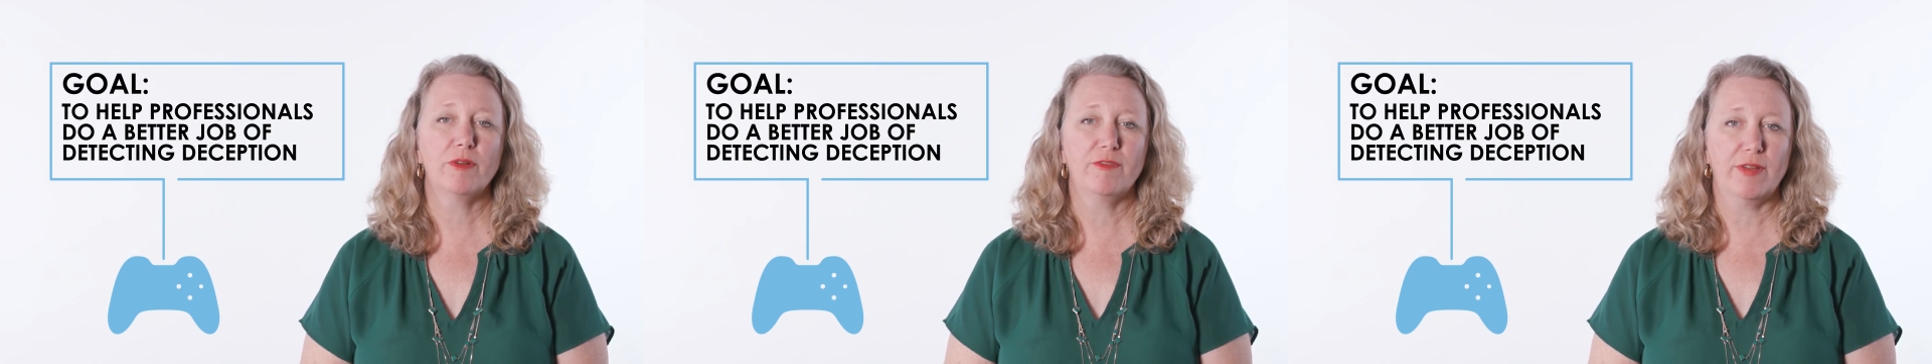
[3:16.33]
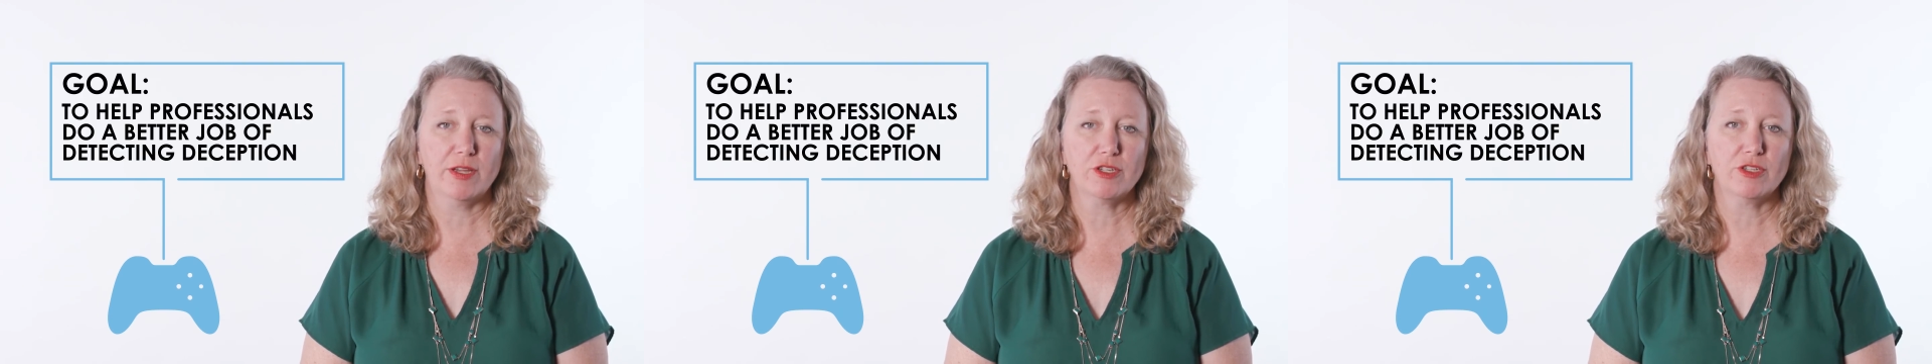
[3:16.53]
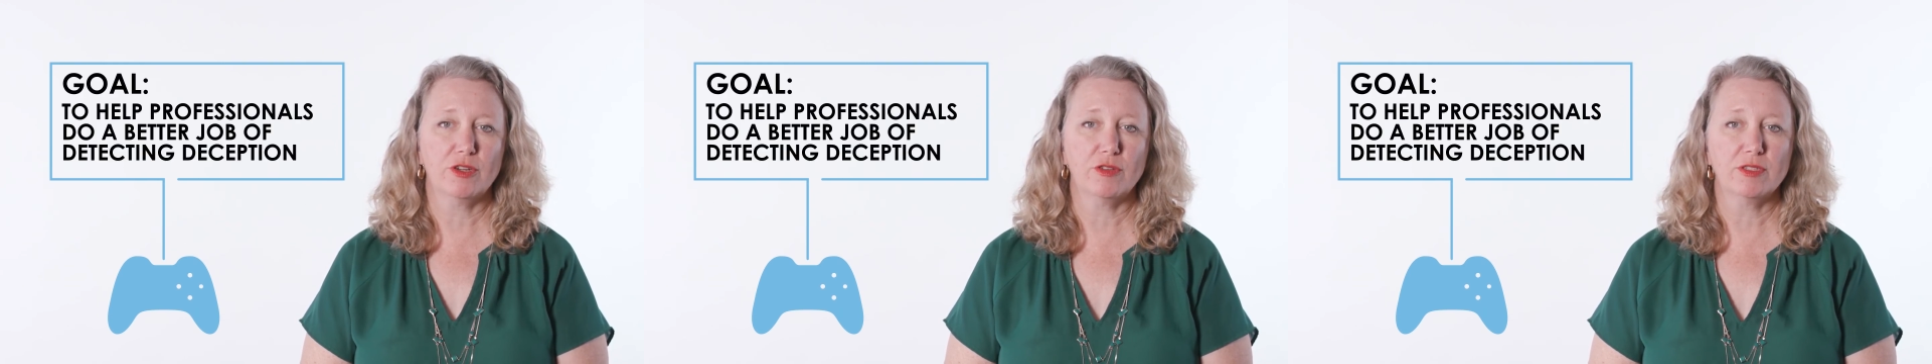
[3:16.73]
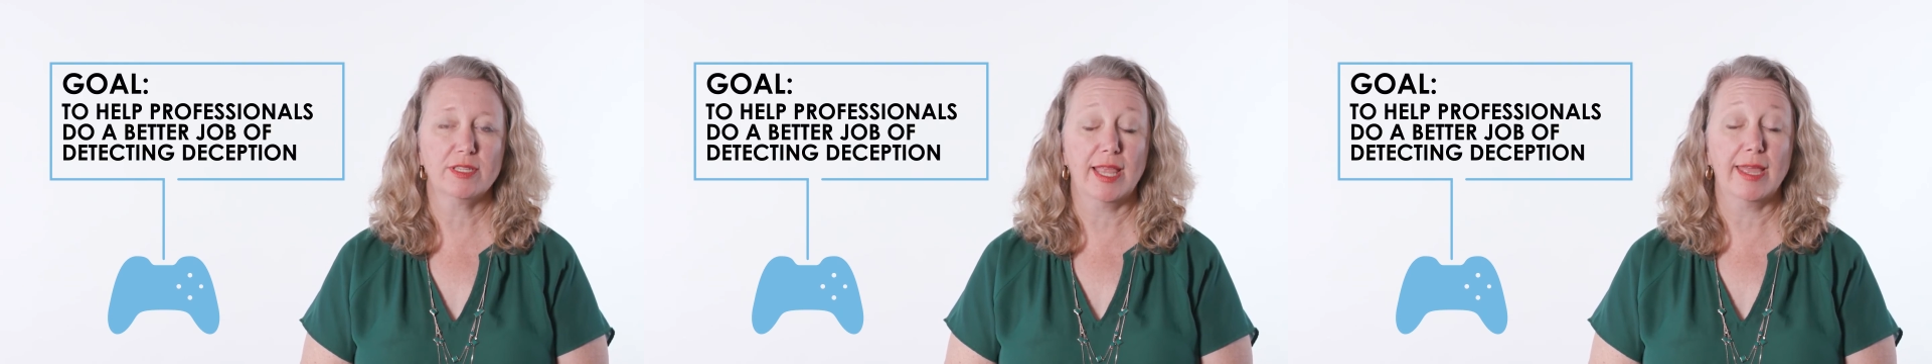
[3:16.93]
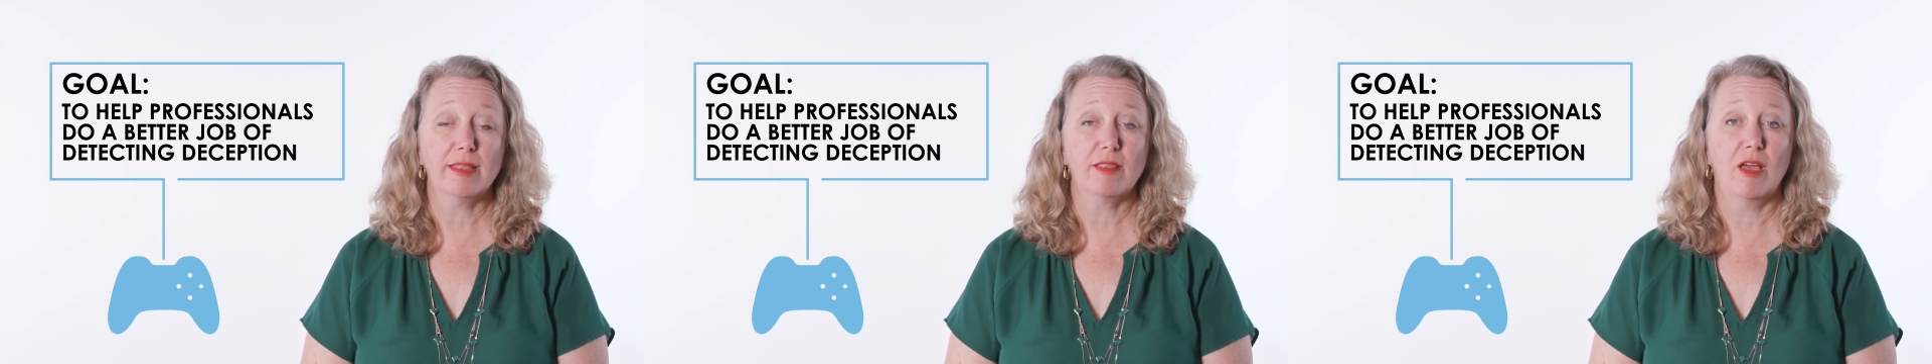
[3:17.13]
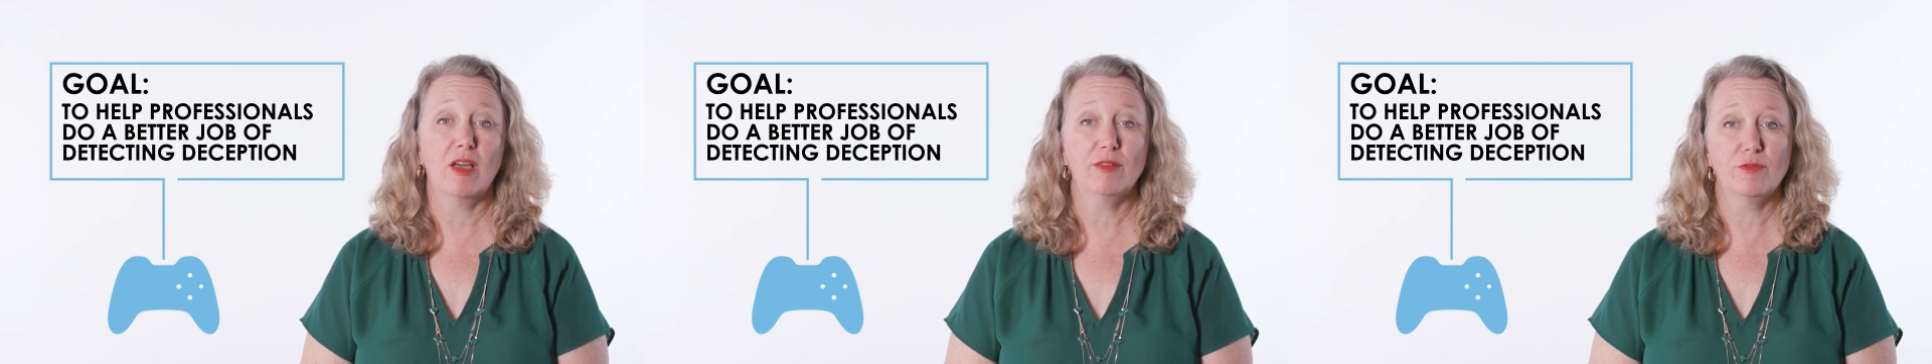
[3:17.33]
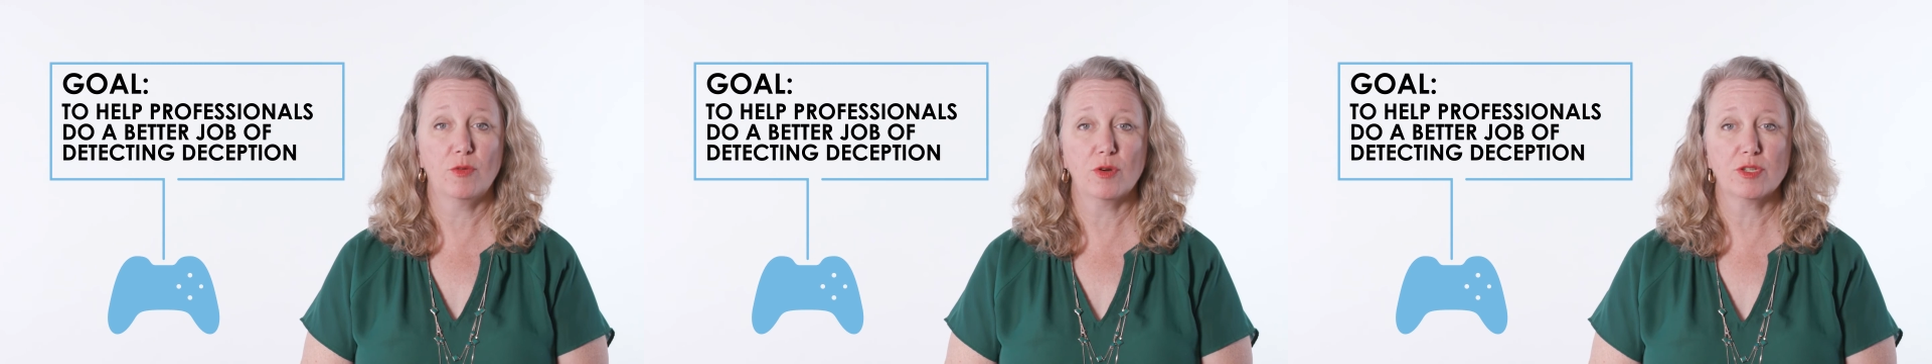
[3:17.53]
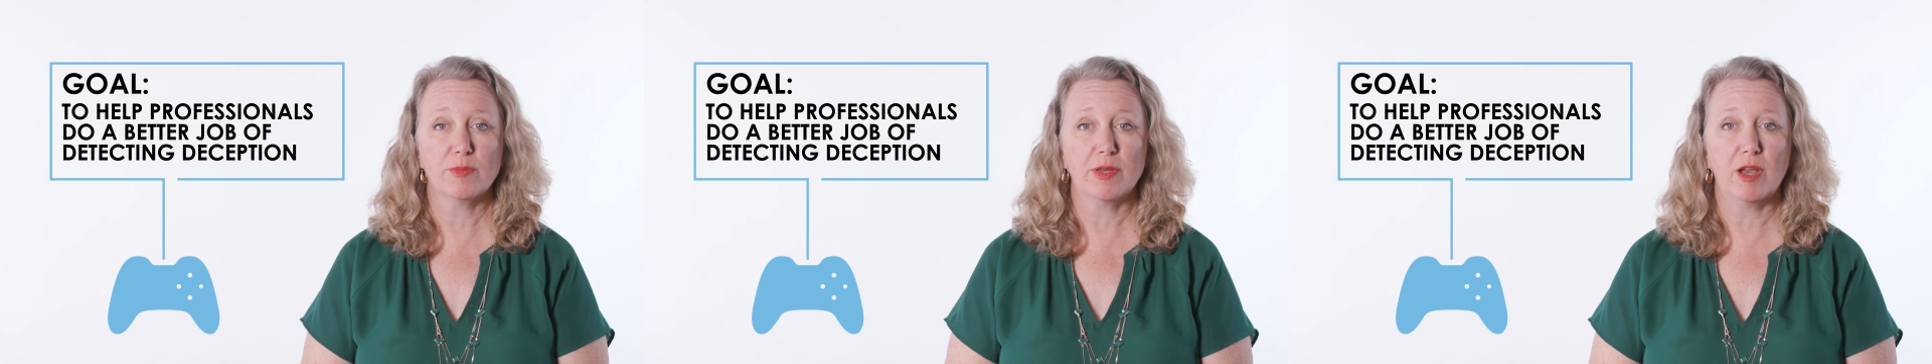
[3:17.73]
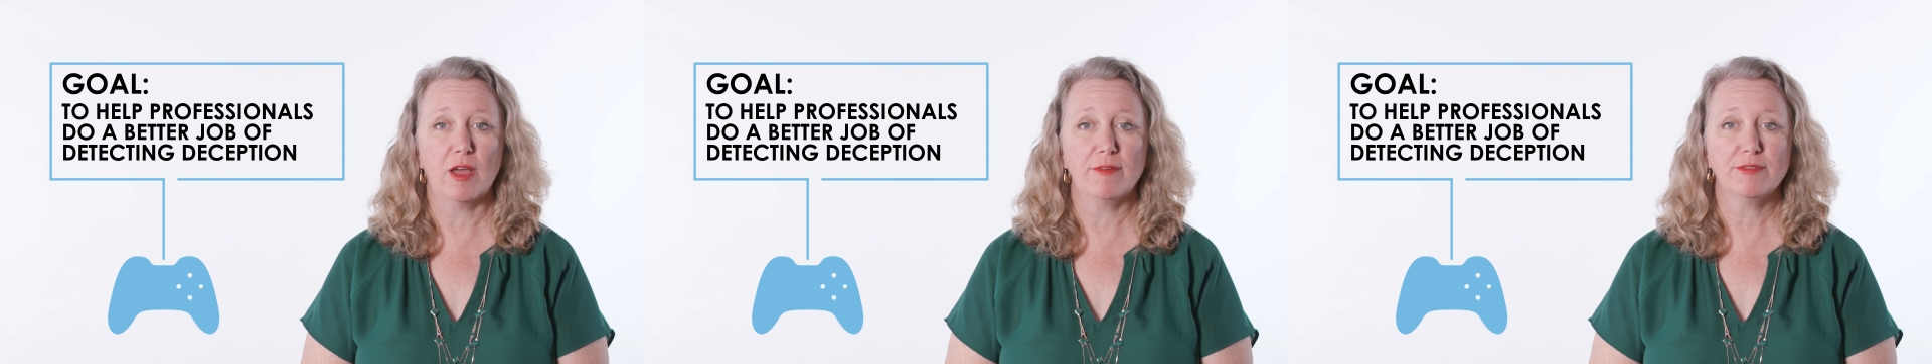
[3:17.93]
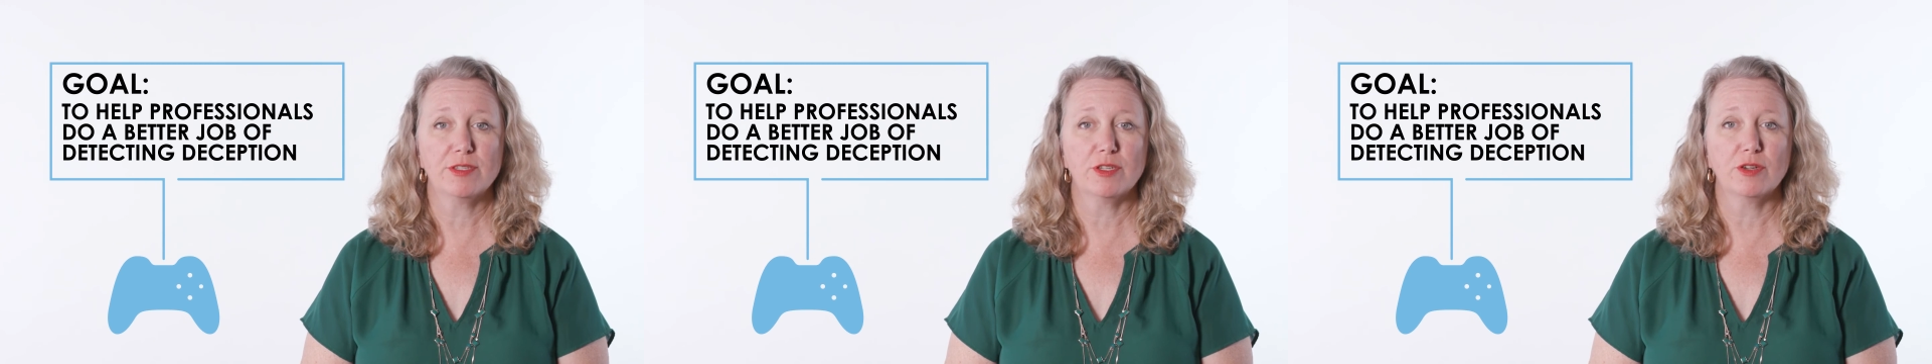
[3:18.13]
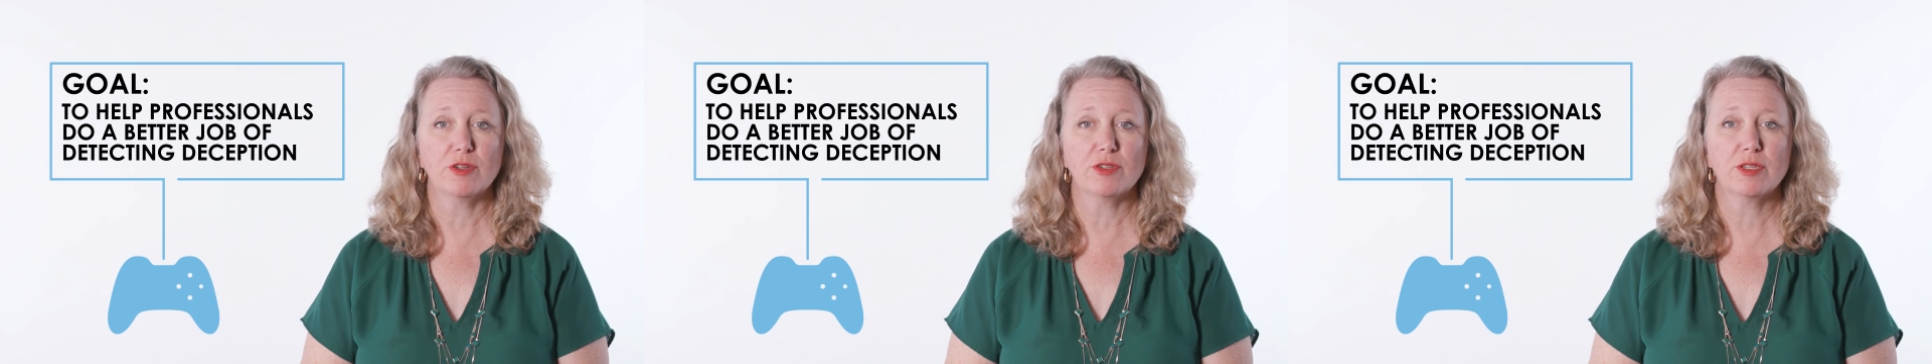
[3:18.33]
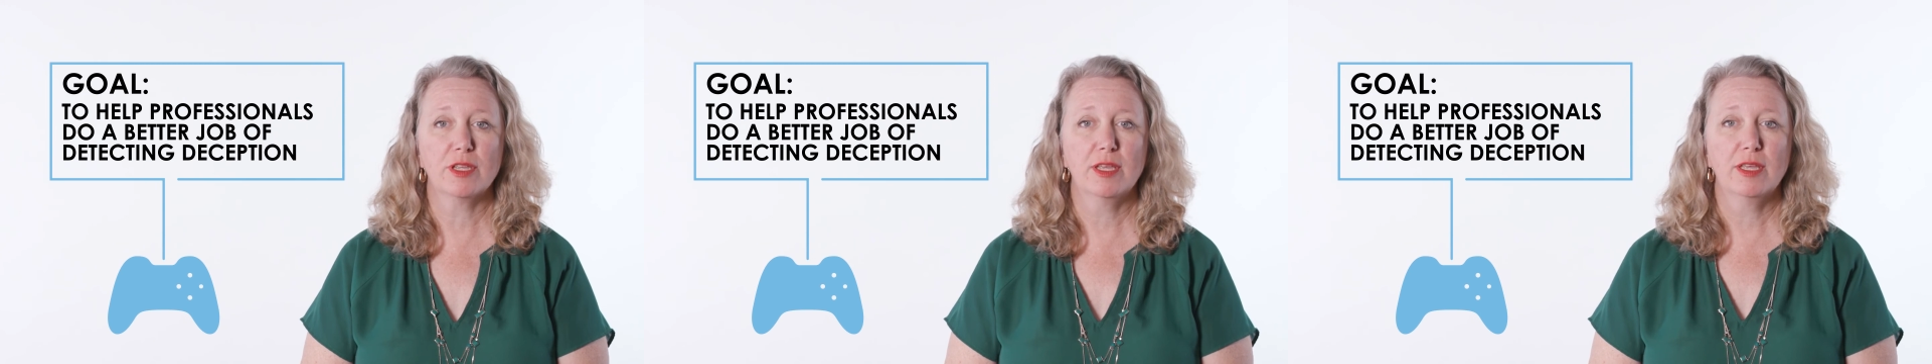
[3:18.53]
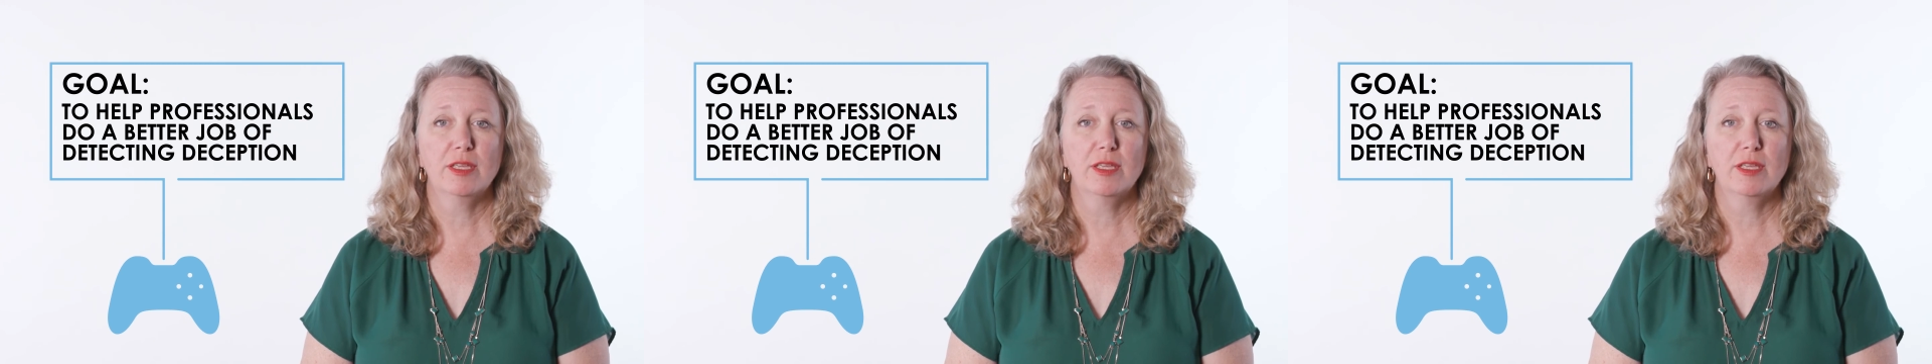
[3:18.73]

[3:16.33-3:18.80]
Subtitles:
professionals like law enforcement officers